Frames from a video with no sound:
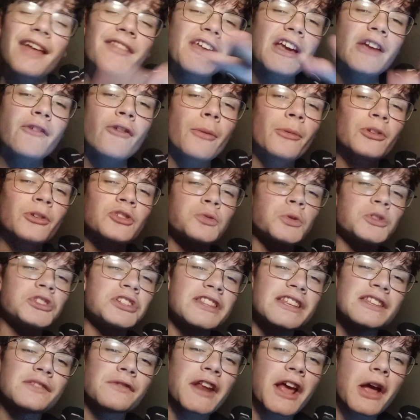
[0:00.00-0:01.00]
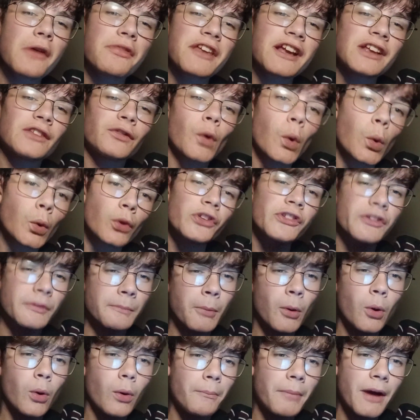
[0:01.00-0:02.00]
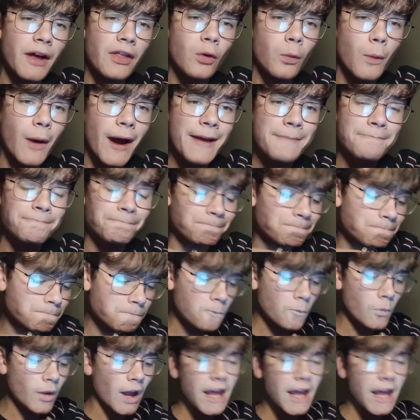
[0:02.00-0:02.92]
Thank you very much for watching this video. Thanks for all the support, by the way,